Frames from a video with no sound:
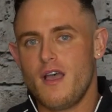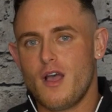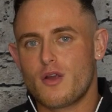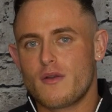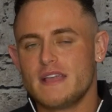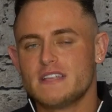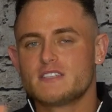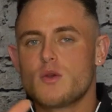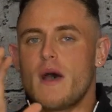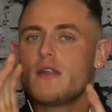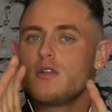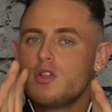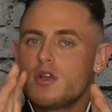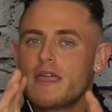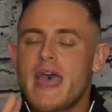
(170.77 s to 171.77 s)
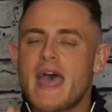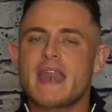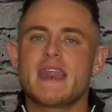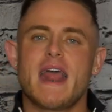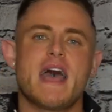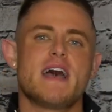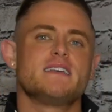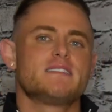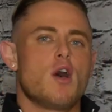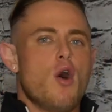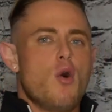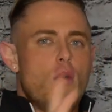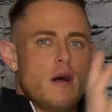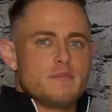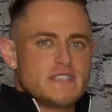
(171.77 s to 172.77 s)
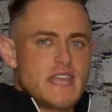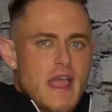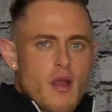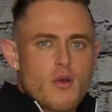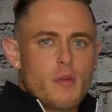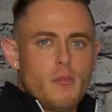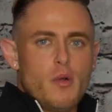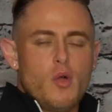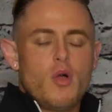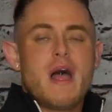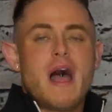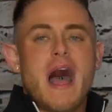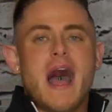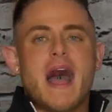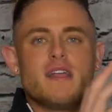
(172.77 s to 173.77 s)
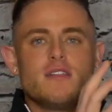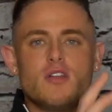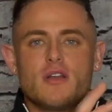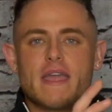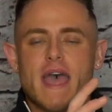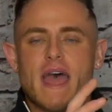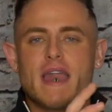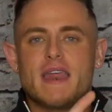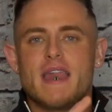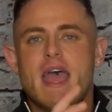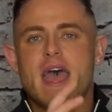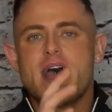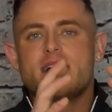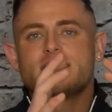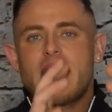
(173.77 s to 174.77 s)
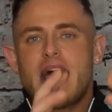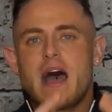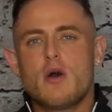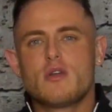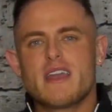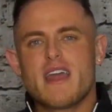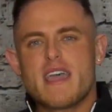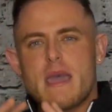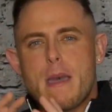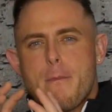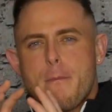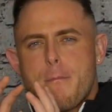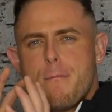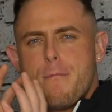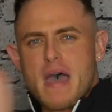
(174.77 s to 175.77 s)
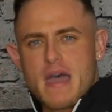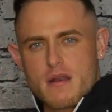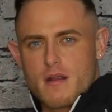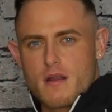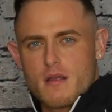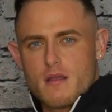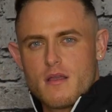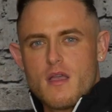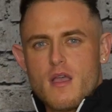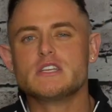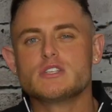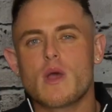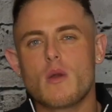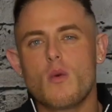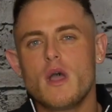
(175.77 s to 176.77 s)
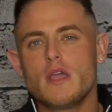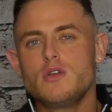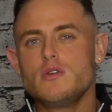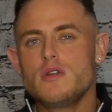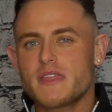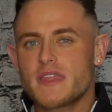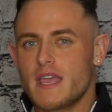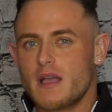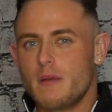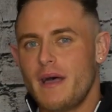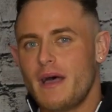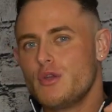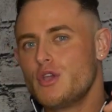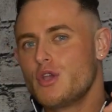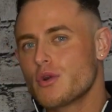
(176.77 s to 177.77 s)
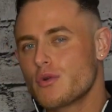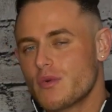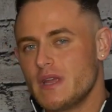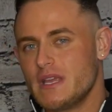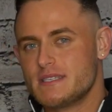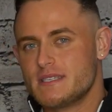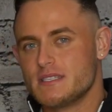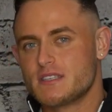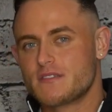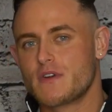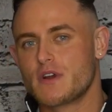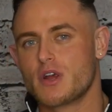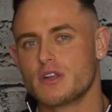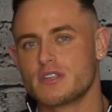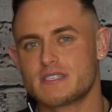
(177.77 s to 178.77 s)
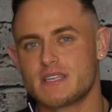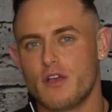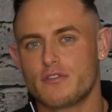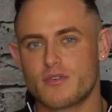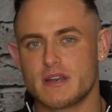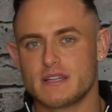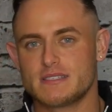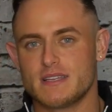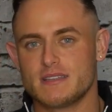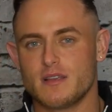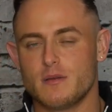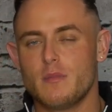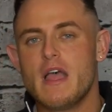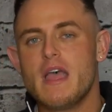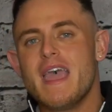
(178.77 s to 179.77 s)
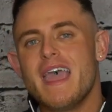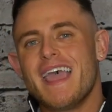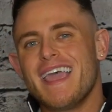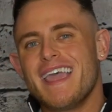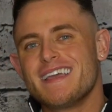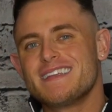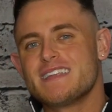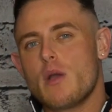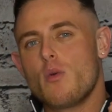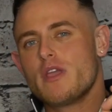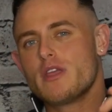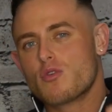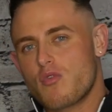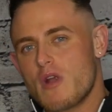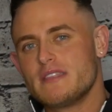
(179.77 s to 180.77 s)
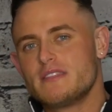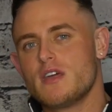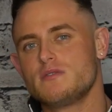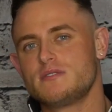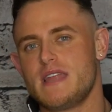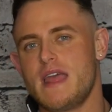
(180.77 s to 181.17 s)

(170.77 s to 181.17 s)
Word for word: All right, so I don't look at it as, oh, I'm terrible. I look at it as, how can I get better? So I want you to think about your reasons for self-criticism and I want you to write those